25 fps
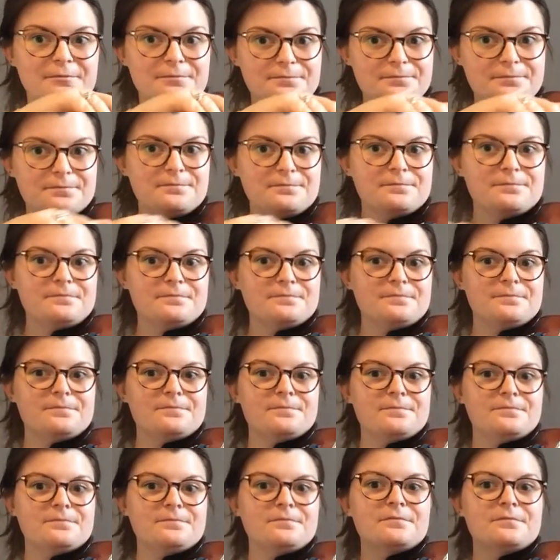
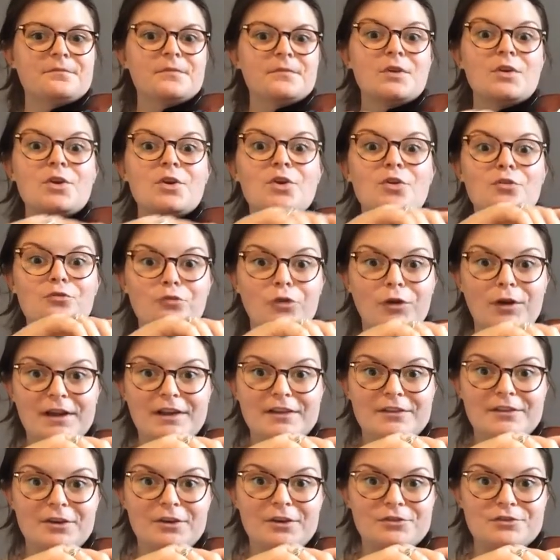
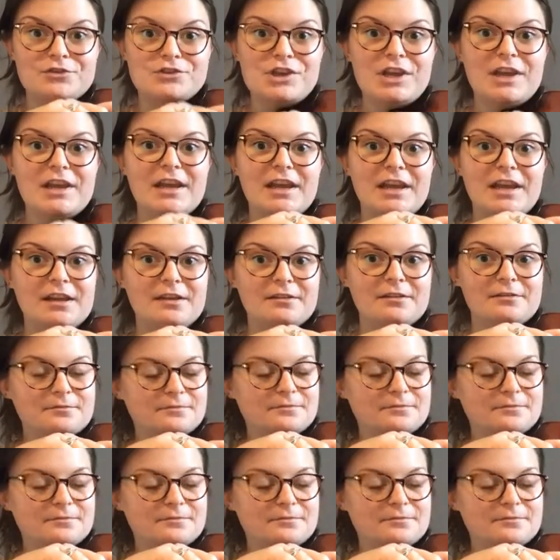Rocket on G.